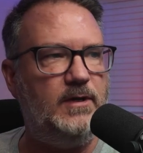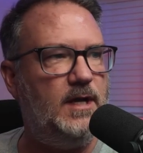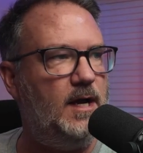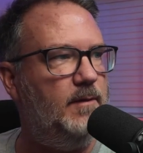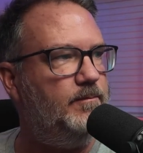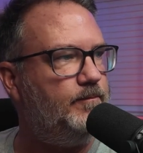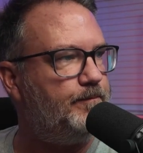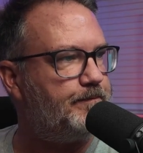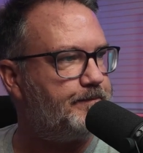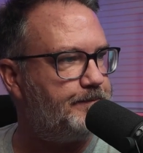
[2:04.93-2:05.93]
time.
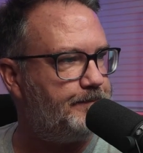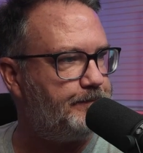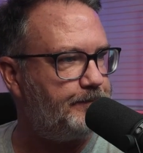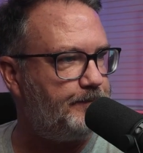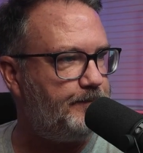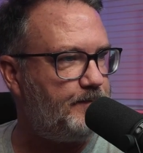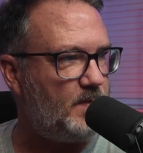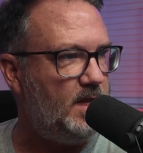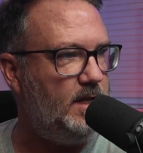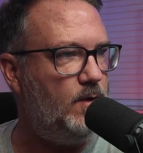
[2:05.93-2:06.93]

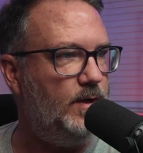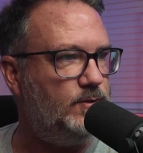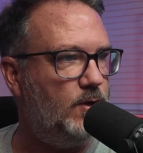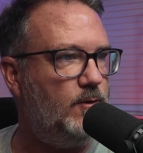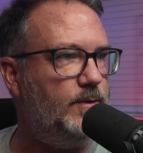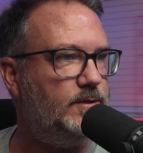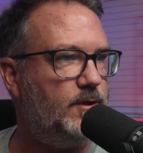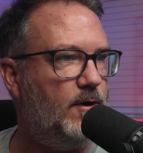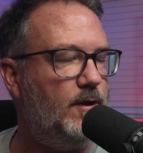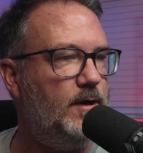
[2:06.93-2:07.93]
Anyway, so I'd
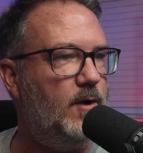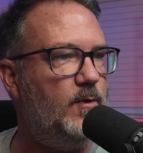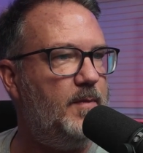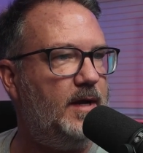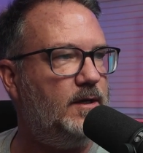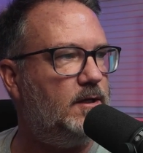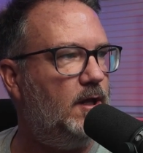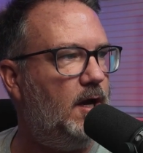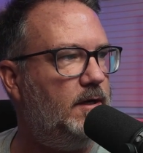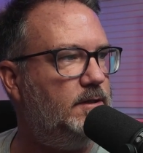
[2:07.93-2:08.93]
restarted, and I went back to
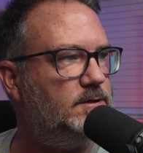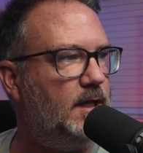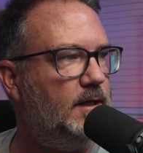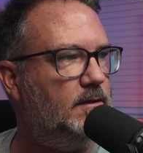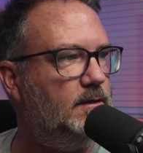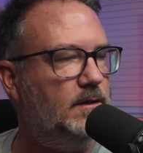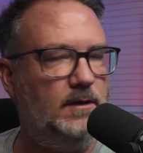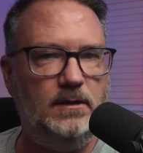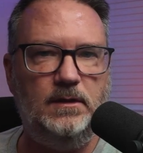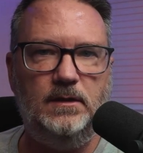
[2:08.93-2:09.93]
Claude, and it's like,
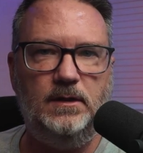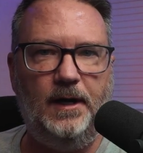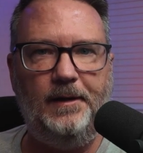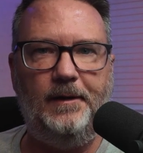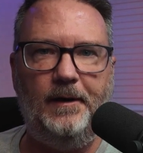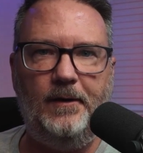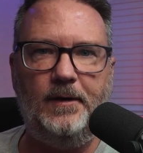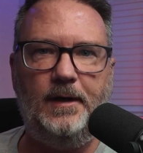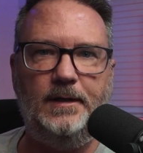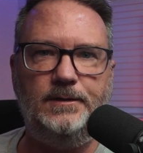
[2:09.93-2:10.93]
hi there, how
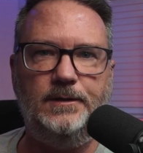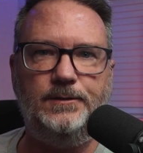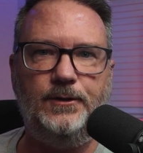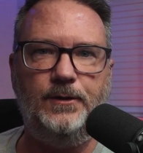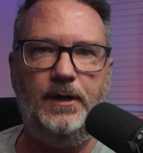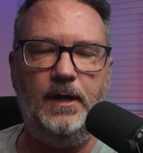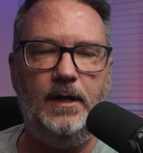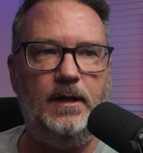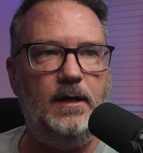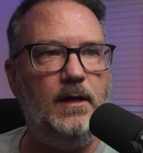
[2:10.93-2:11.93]
can I assist you
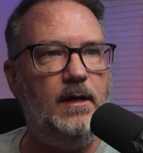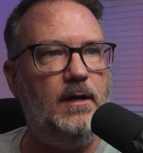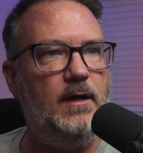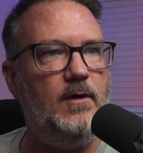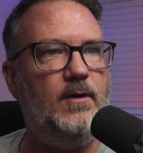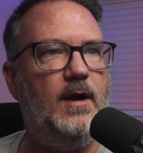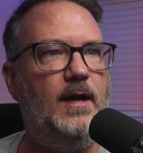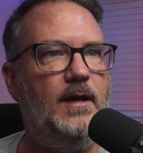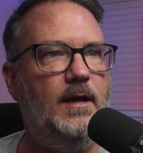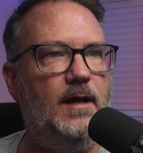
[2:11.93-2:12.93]
today? Oh,
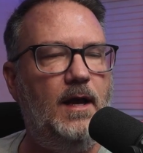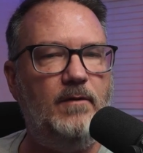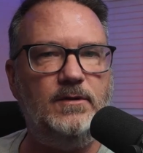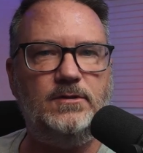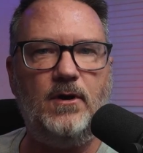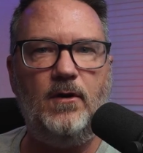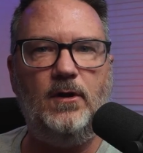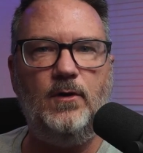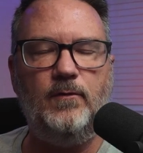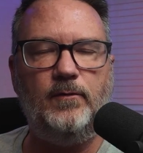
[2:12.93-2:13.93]
great. I have to start
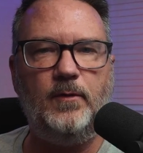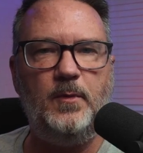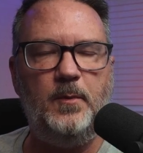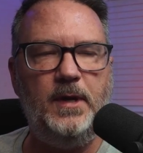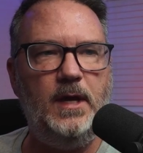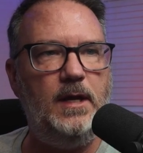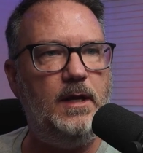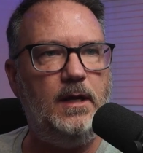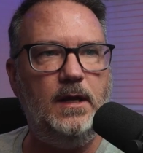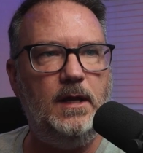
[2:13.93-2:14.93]
all over from the beginning.